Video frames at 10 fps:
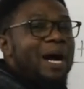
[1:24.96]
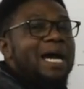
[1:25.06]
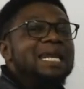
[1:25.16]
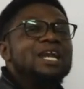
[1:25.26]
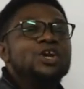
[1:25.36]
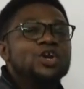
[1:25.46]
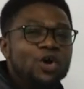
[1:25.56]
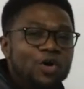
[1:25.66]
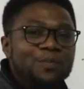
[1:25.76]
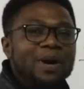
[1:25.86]
by the
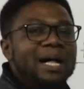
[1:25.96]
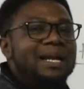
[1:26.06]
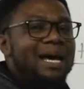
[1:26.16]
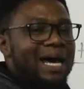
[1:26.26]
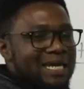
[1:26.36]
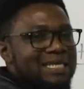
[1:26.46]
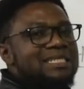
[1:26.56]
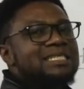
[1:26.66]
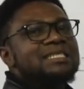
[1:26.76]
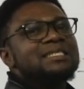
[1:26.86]
normal
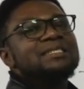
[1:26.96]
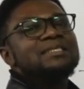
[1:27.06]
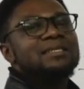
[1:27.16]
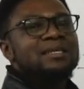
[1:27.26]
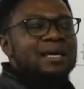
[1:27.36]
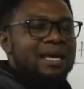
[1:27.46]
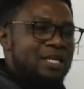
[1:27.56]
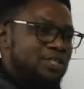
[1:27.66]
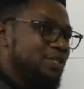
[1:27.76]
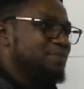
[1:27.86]
addition
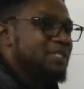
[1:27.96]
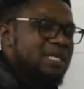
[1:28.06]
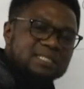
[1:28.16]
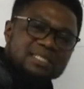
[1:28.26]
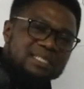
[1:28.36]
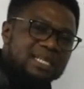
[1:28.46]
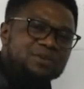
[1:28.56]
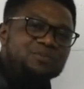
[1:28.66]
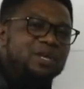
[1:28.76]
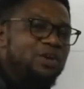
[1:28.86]
and subtraction
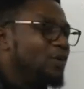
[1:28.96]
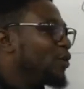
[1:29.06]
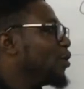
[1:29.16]
that we know